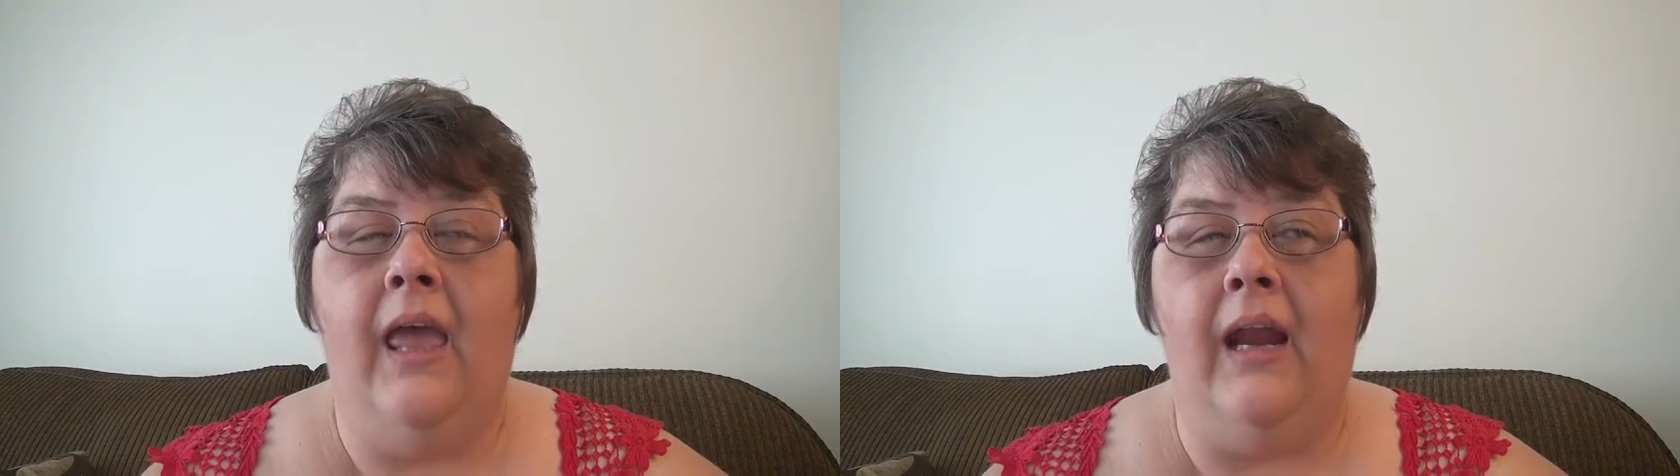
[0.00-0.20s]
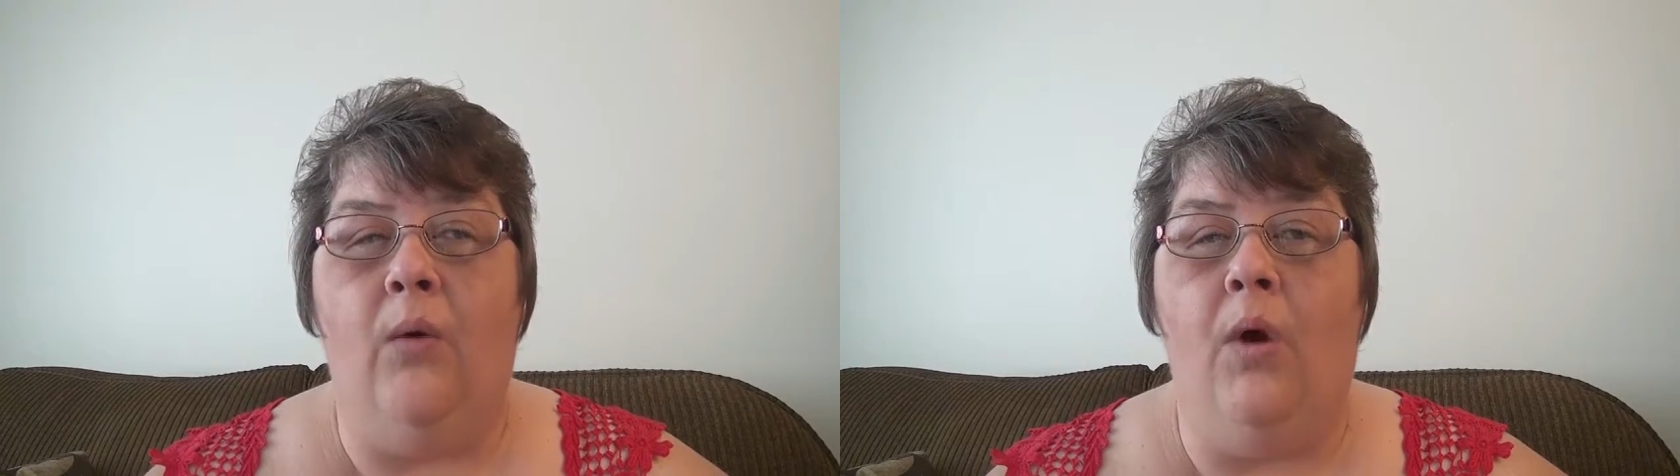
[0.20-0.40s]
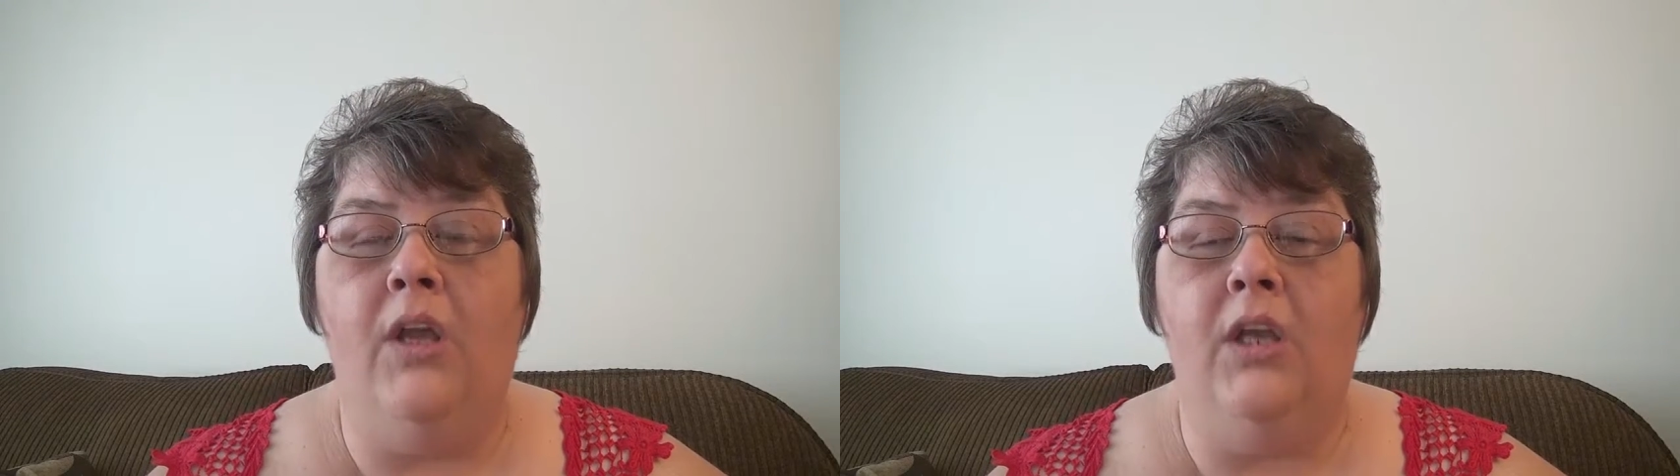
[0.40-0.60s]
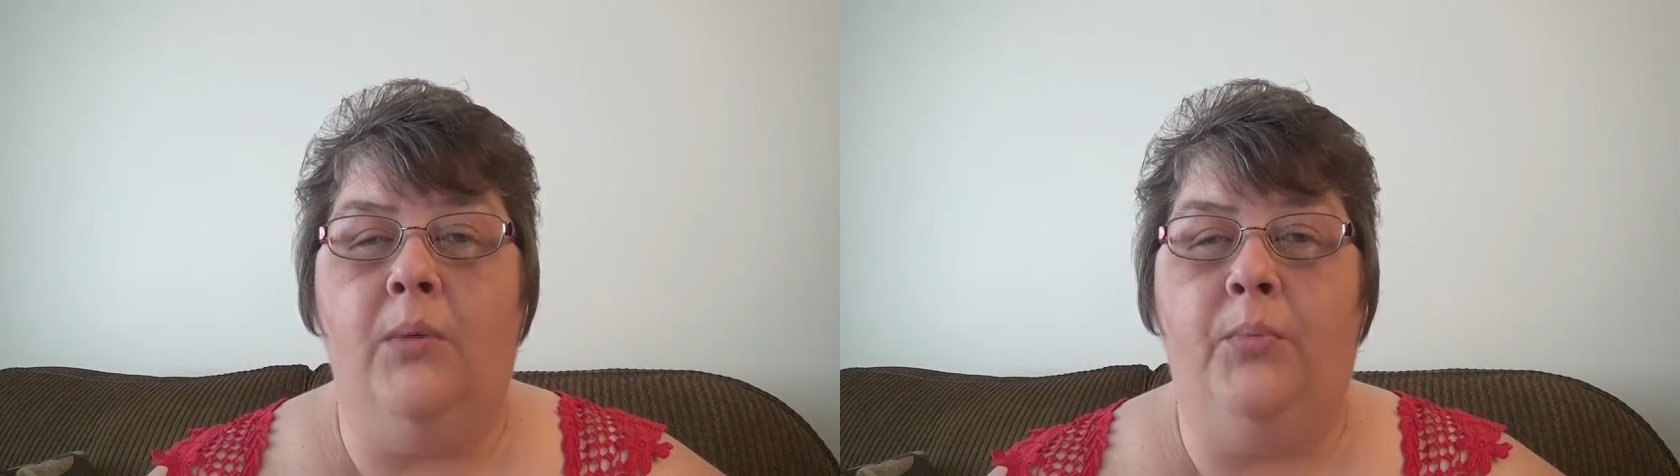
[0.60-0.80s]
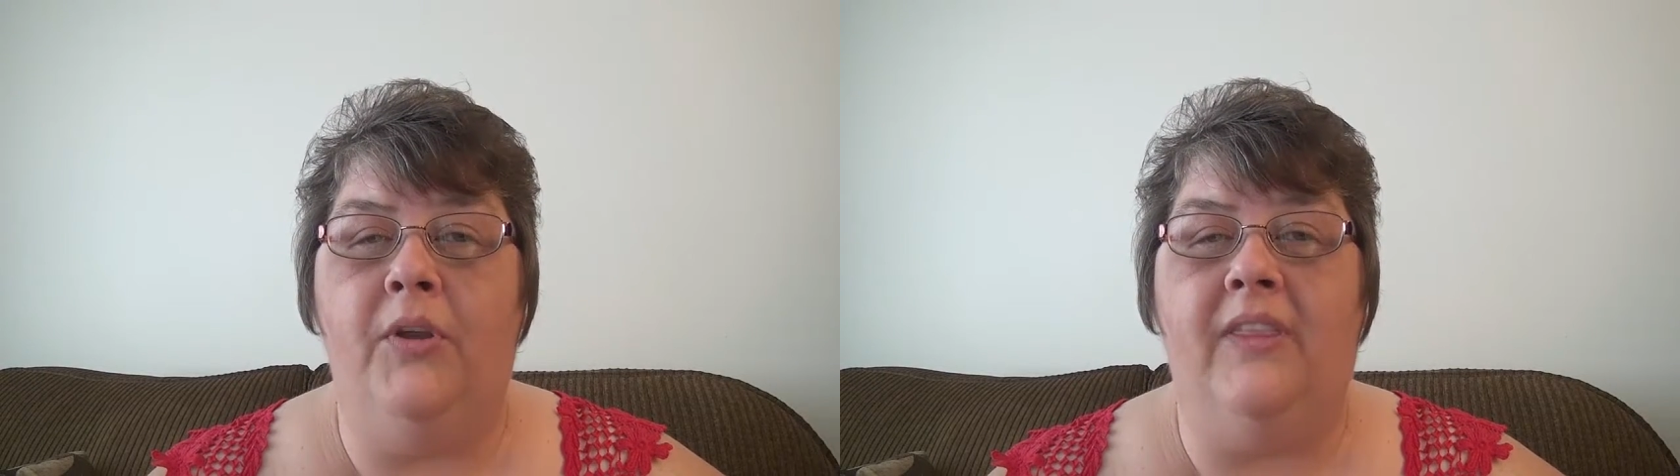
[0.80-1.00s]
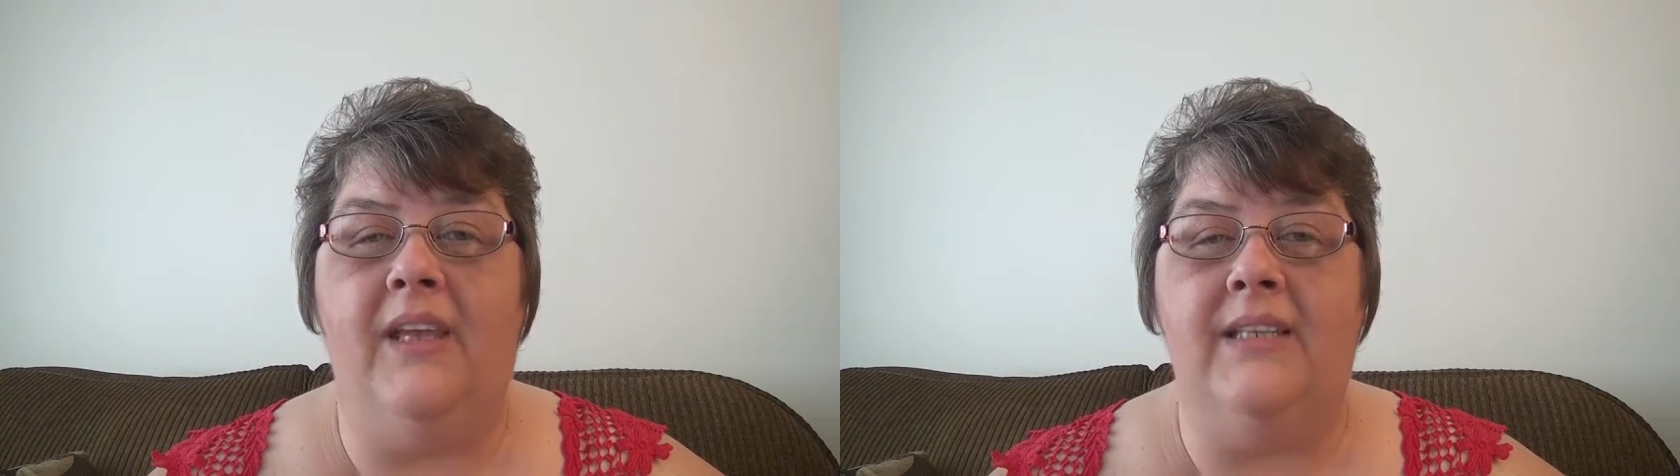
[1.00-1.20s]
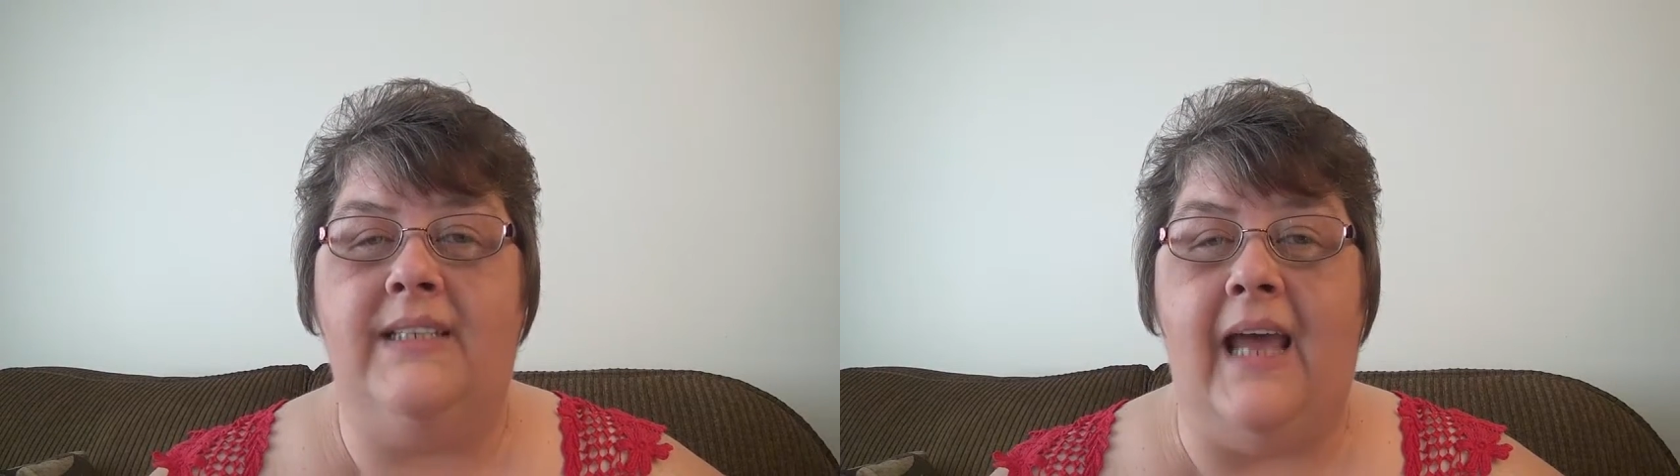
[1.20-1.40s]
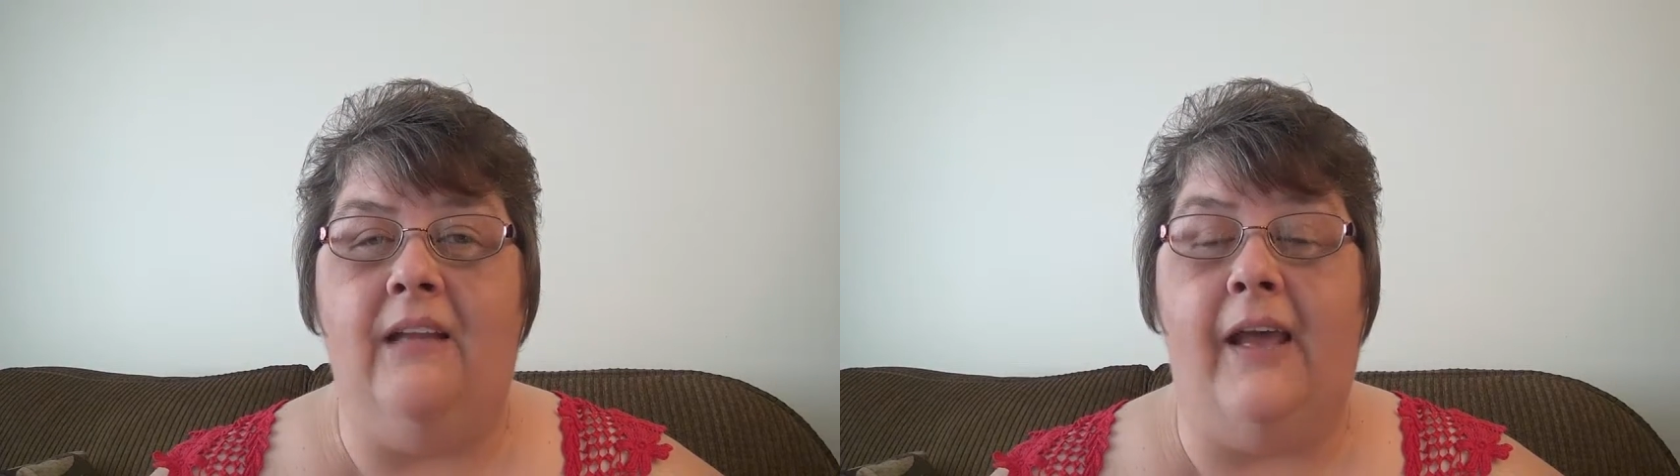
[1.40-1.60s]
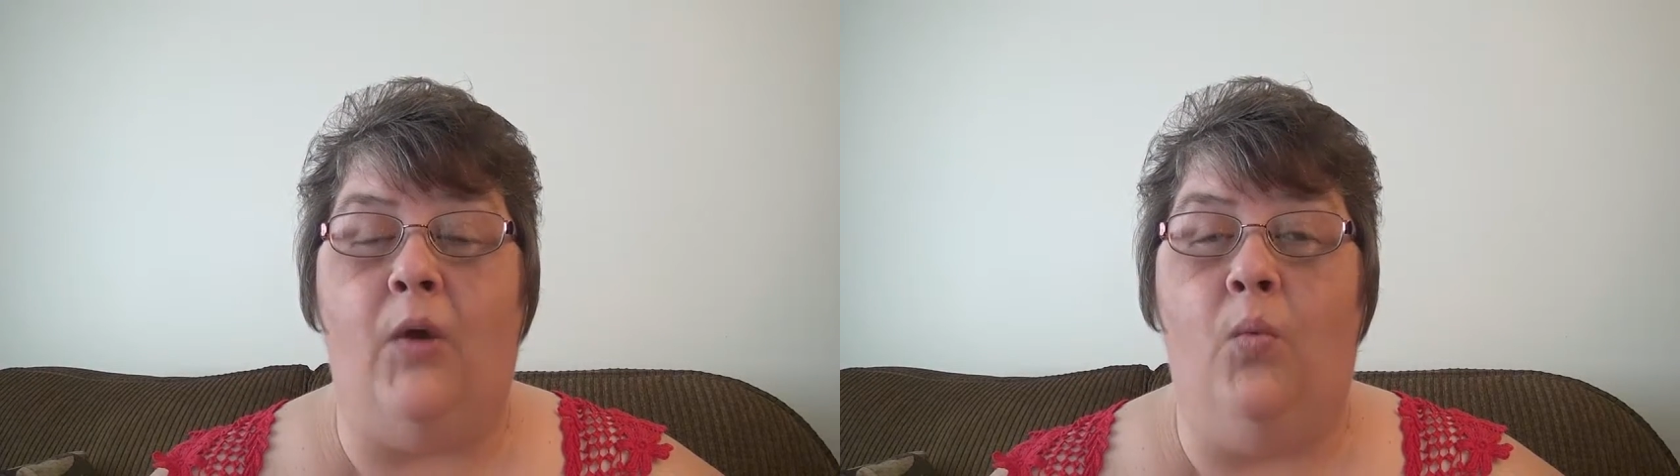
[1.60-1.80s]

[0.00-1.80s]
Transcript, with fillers: and I want you to put things down like